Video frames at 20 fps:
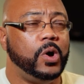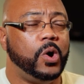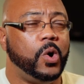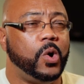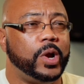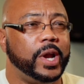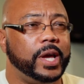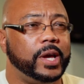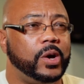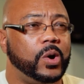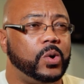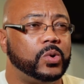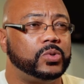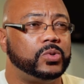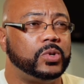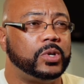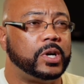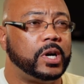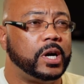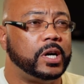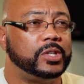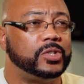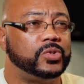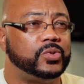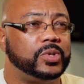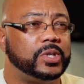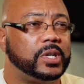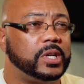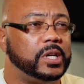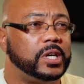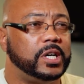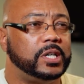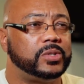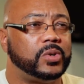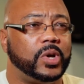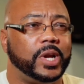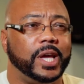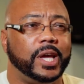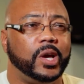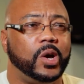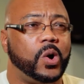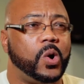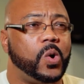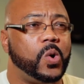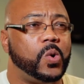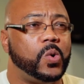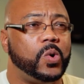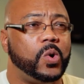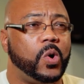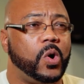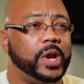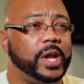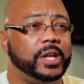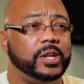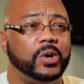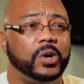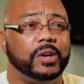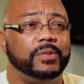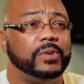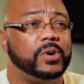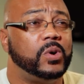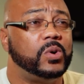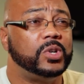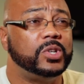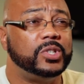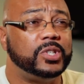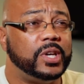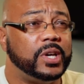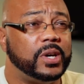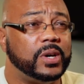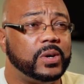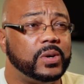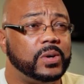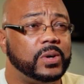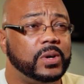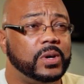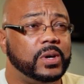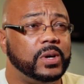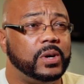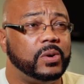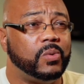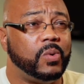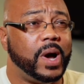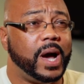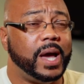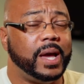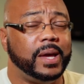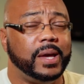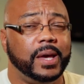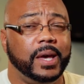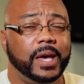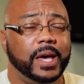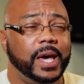or they go to country clubs, or they go, or they don't even go to jail, right?